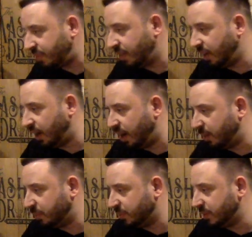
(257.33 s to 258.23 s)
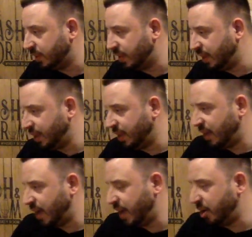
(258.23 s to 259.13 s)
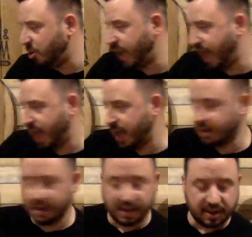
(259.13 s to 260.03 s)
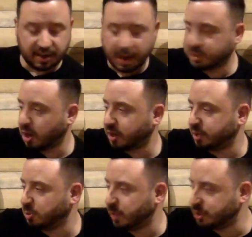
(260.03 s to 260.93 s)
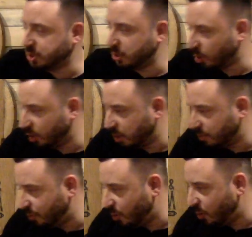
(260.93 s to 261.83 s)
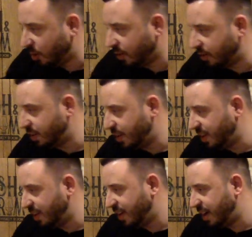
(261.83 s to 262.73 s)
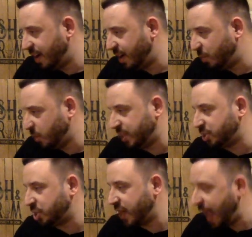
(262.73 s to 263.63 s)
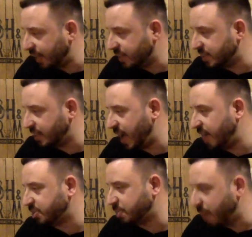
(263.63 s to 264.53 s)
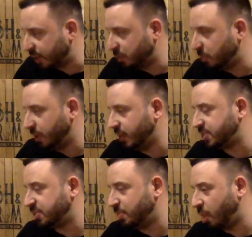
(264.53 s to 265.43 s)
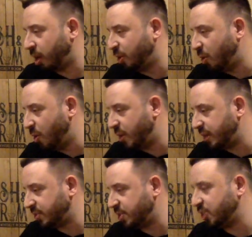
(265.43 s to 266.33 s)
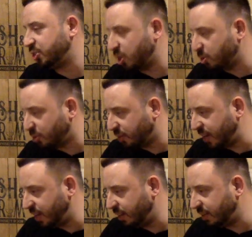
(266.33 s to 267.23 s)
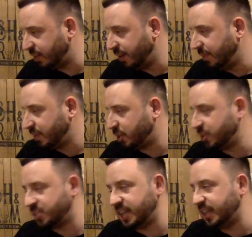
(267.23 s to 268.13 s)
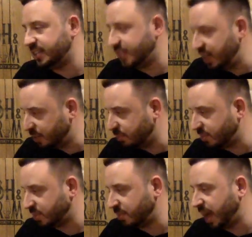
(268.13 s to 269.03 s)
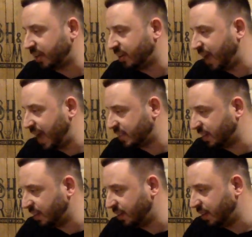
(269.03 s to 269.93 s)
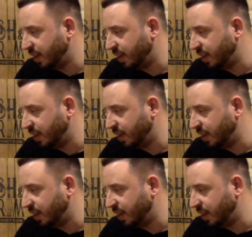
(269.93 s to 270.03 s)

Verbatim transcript: Um, I know we had, uh, I was talking to a bunch of you earlier before. Uh, Whiskey Shenanigans in the house, Monica Willits, Mark Goines, Joe Green, Christine Deems, Michael Hassett.